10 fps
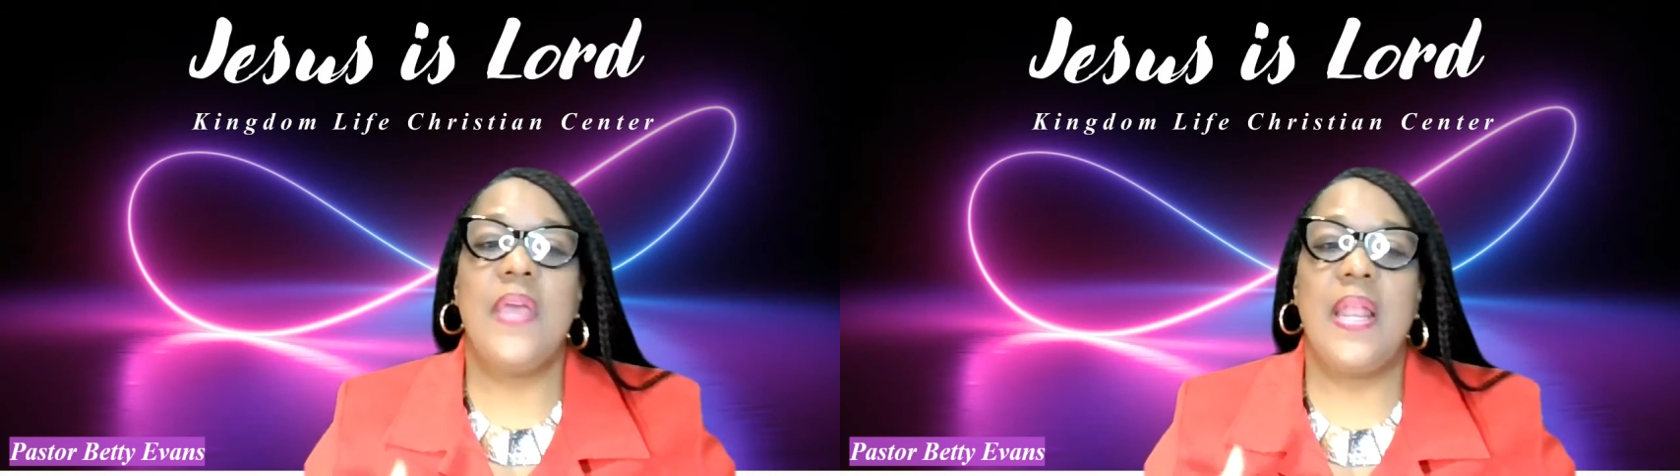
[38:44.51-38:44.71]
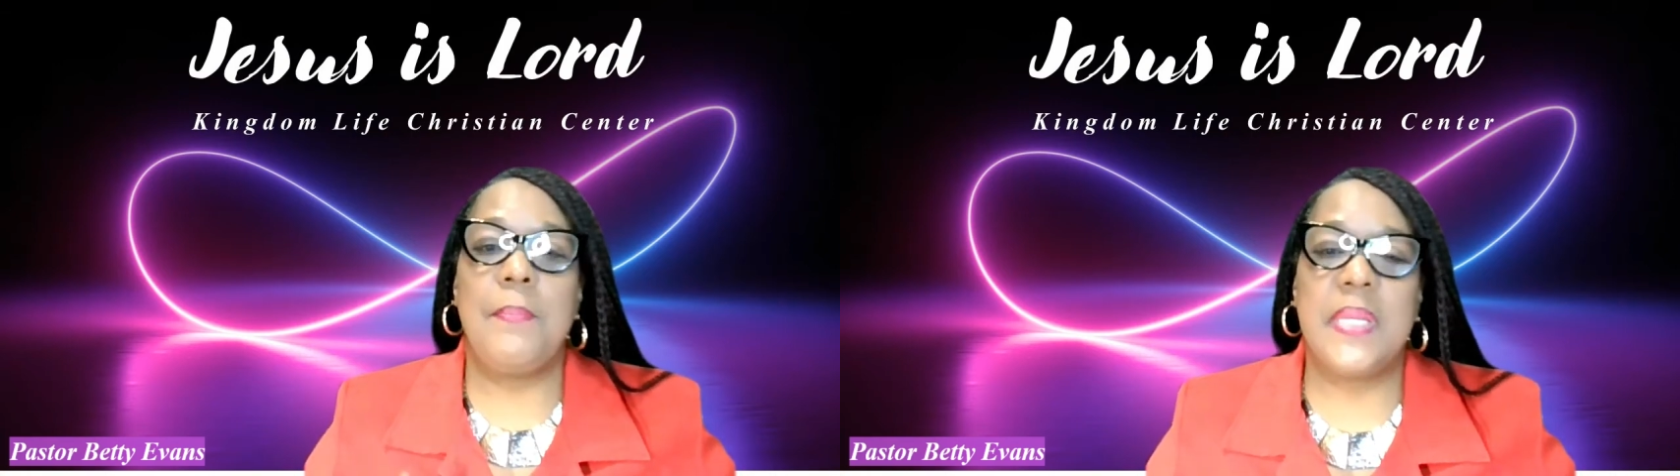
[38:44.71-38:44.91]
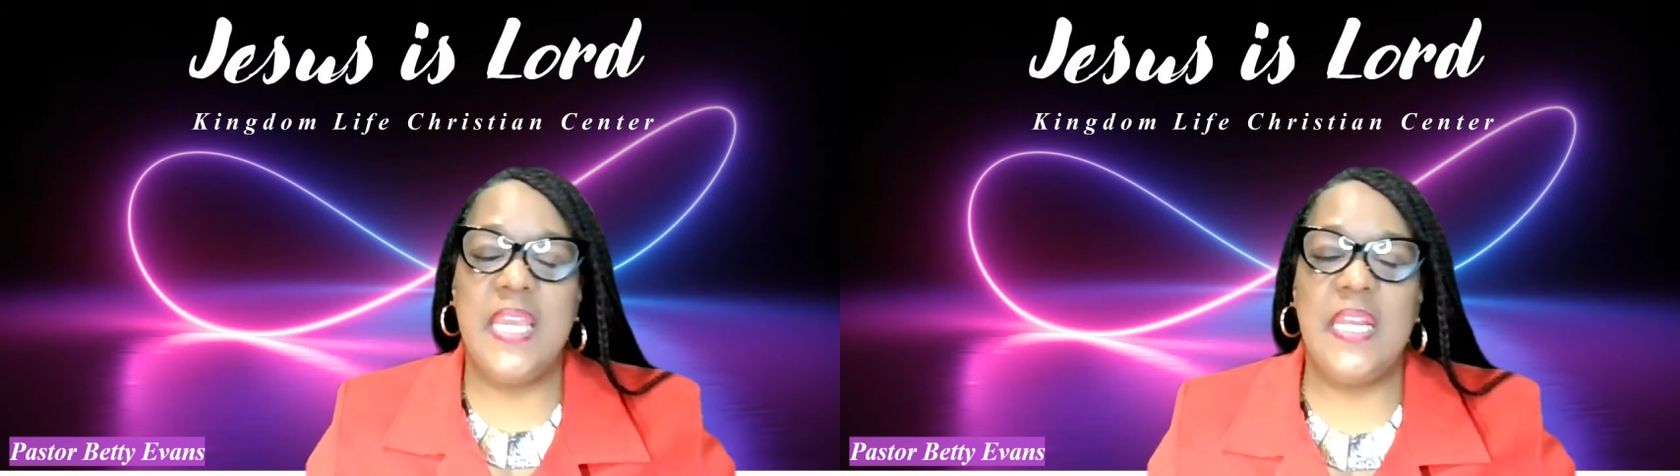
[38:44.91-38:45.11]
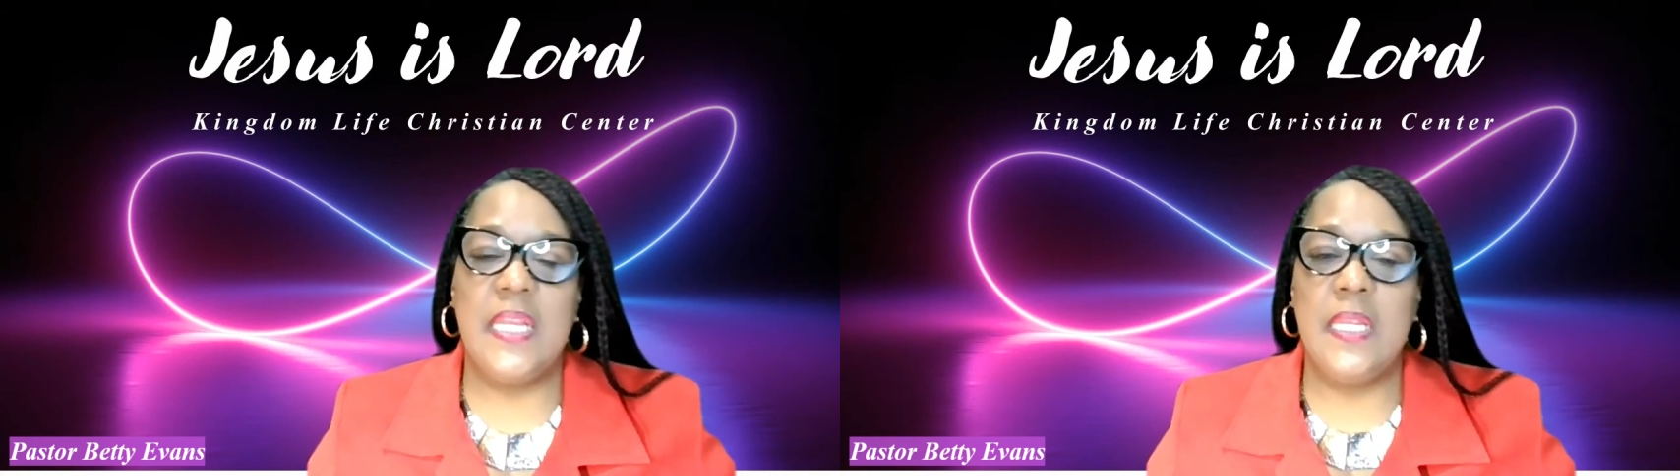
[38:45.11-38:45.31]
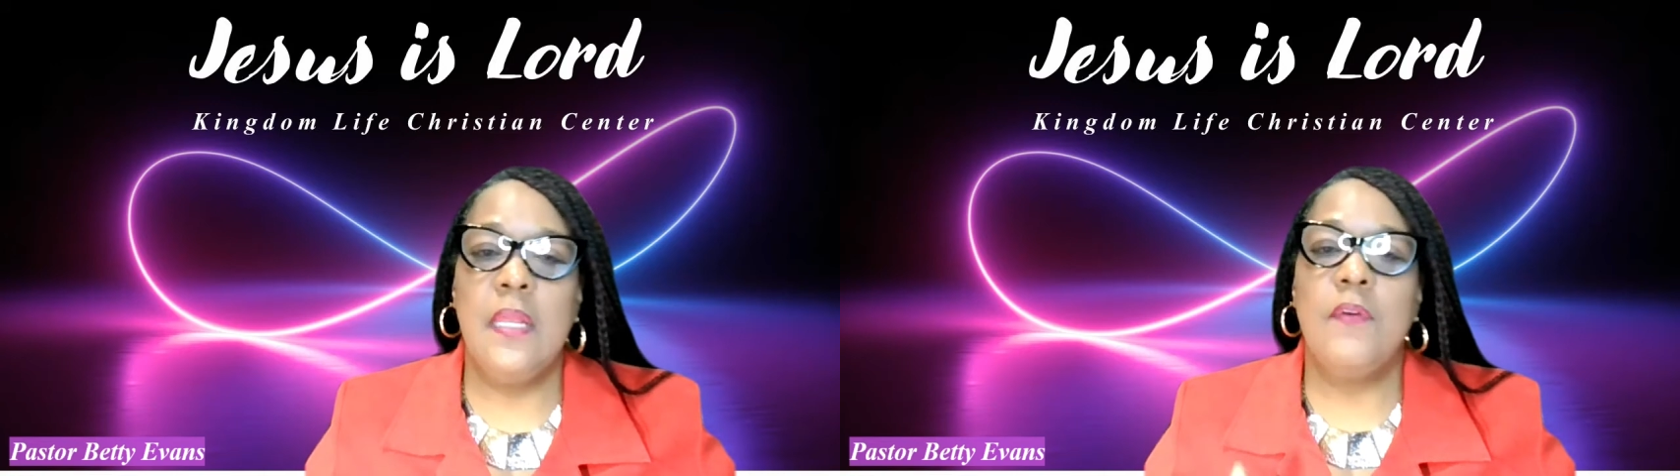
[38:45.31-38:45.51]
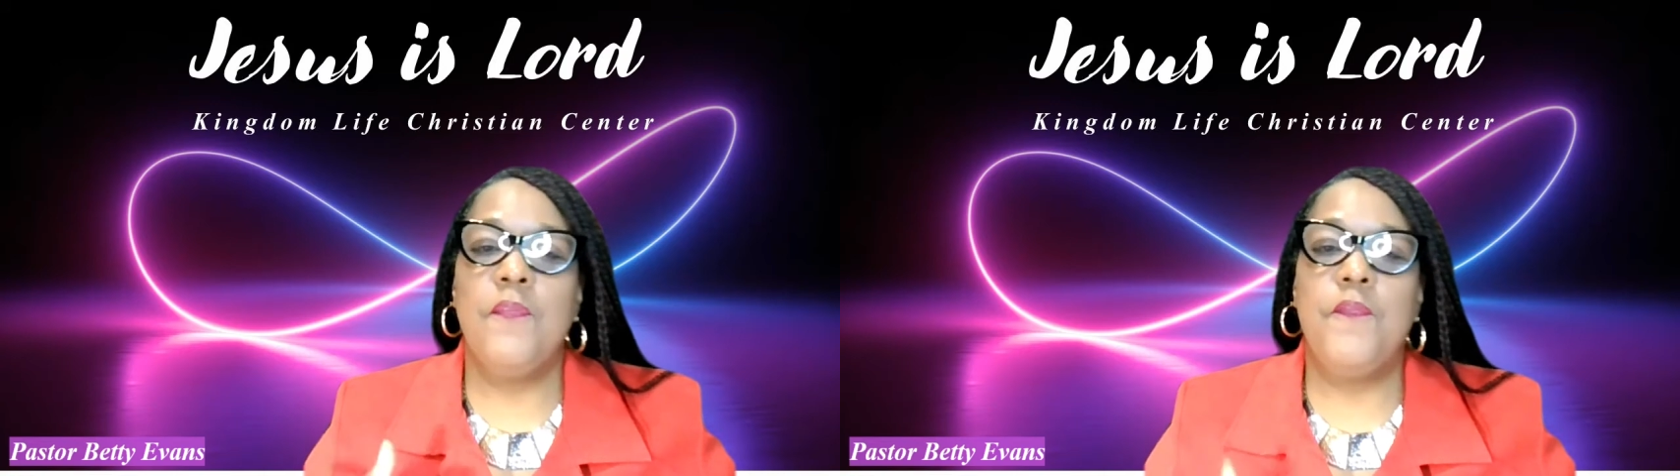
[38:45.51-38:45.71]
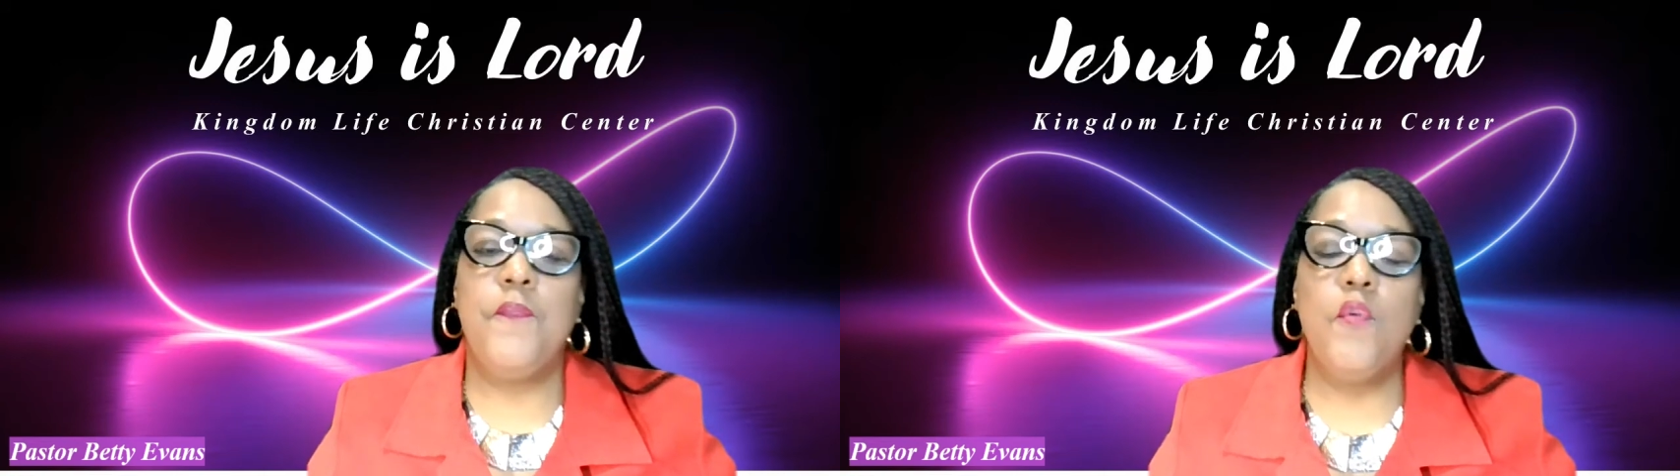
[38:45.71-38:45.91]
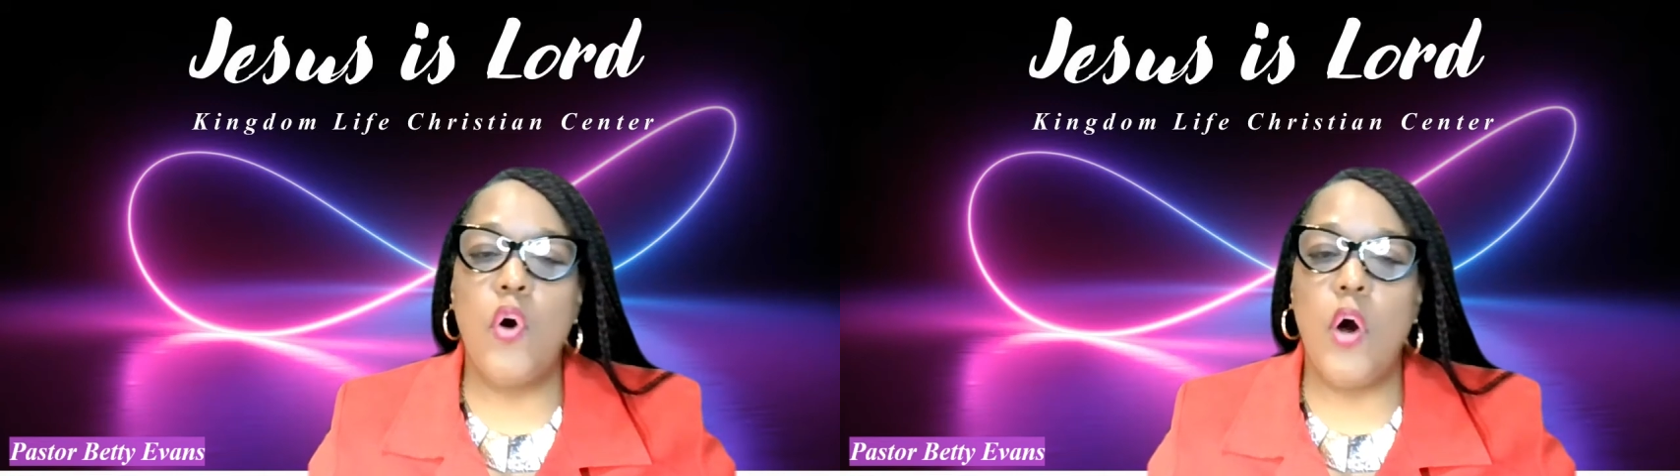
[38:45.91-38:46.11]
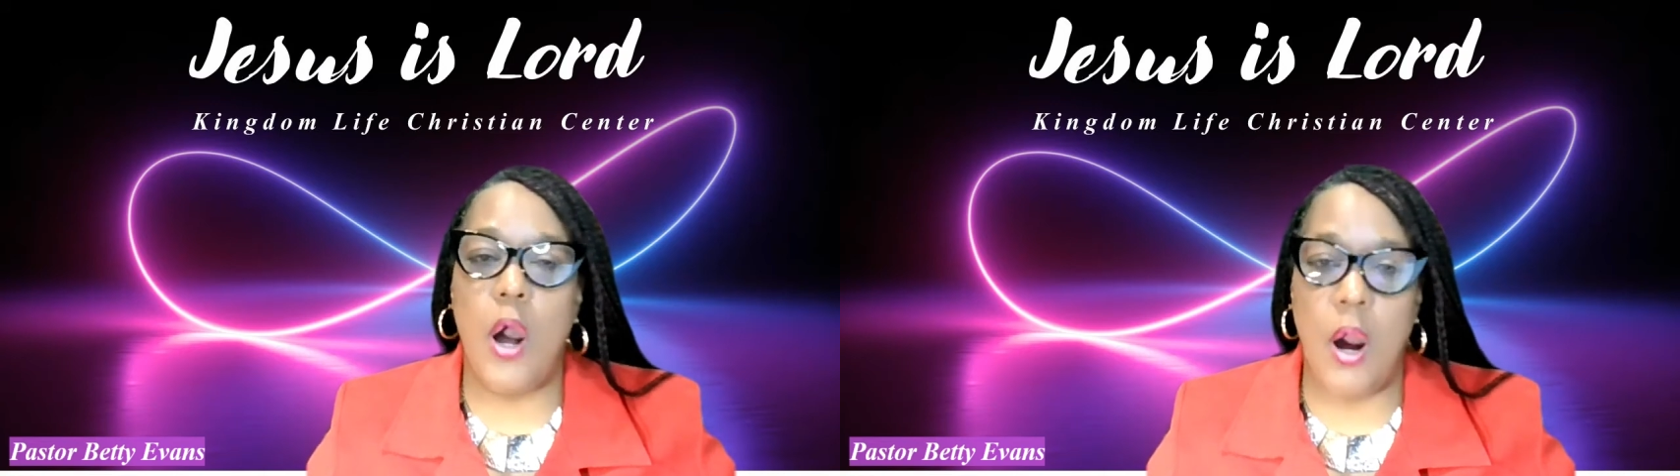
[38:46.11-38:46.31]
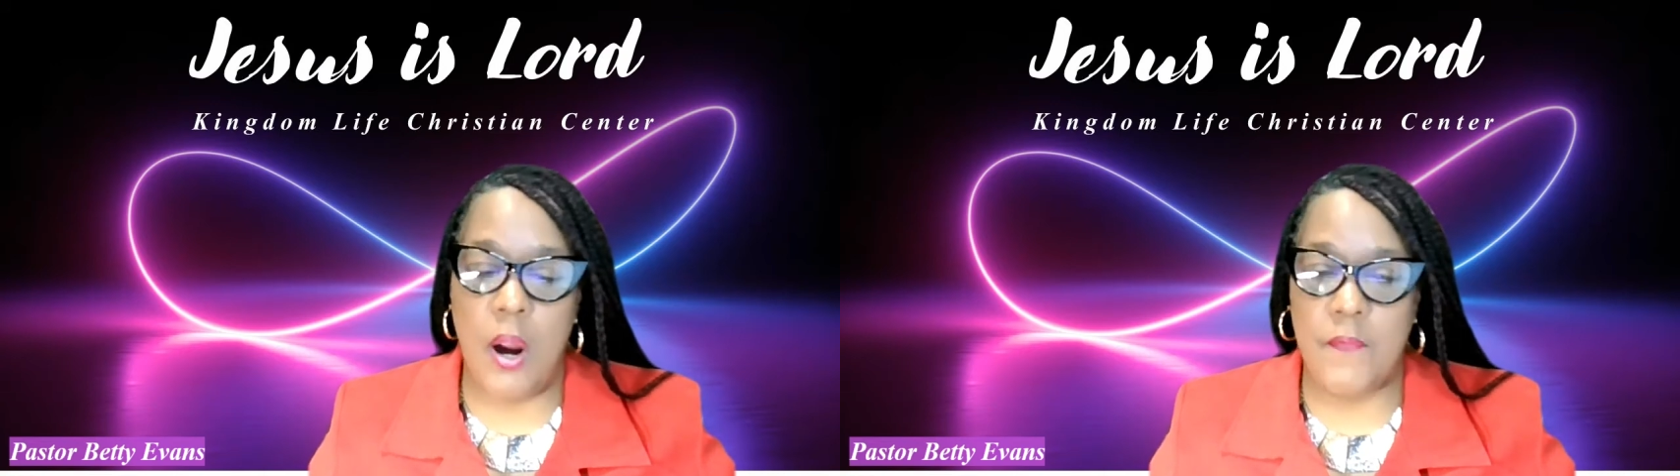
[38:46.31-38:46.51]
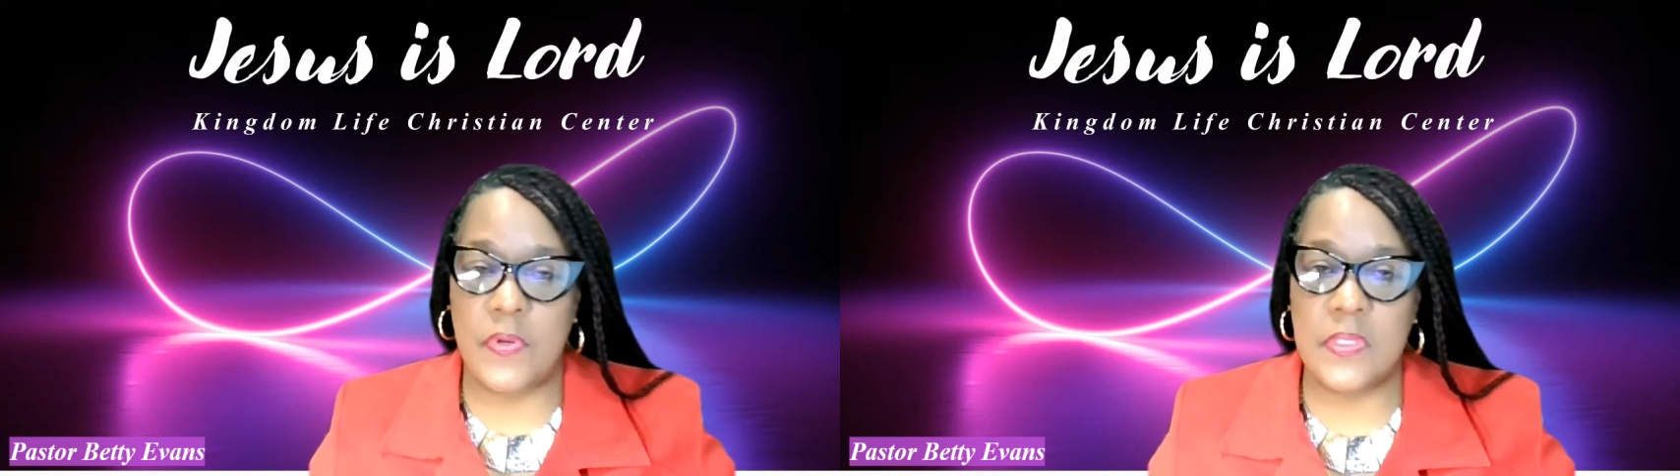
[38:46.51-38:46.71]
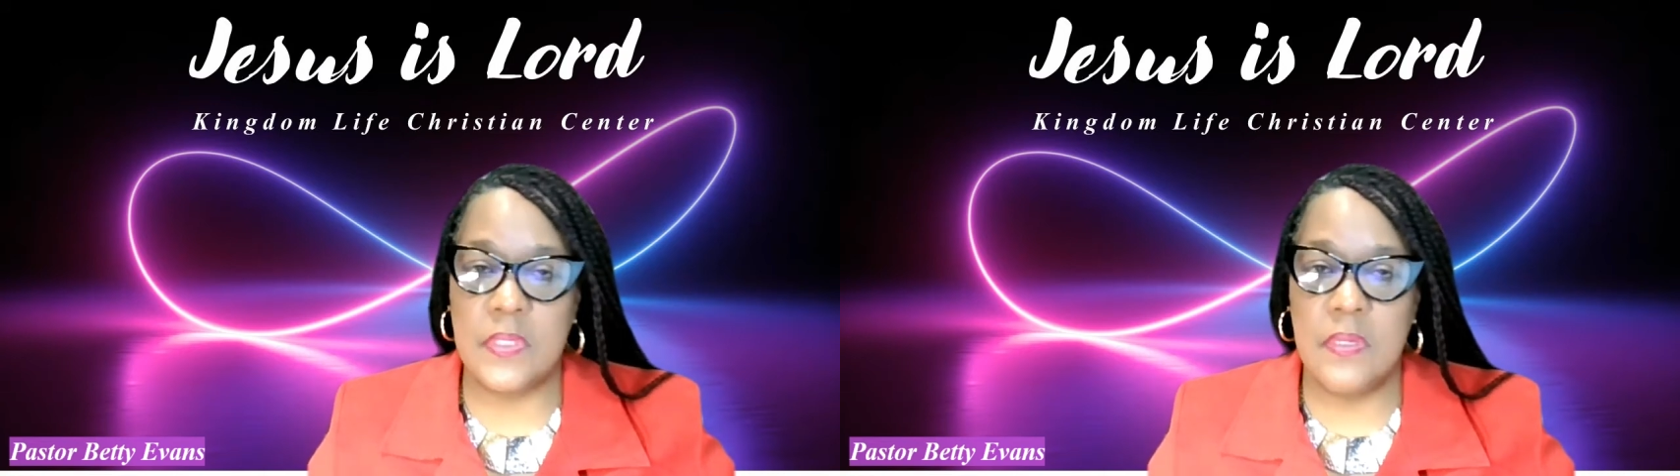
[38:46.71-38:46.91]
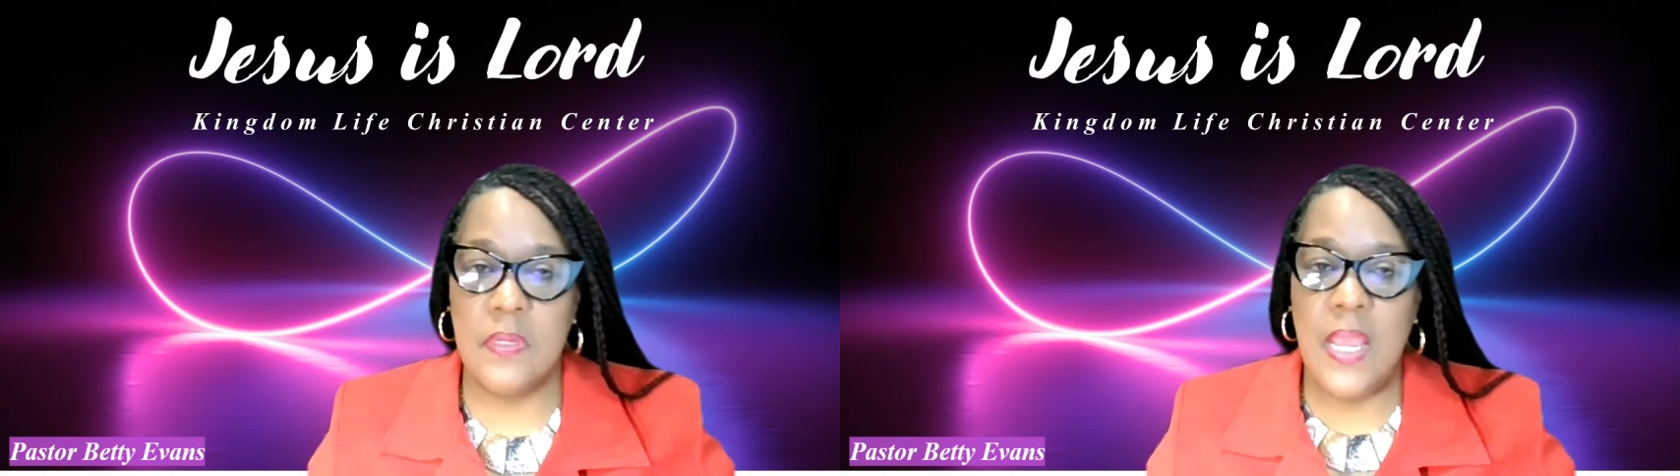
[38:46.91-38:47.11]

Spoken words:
that I'm getting full harvest.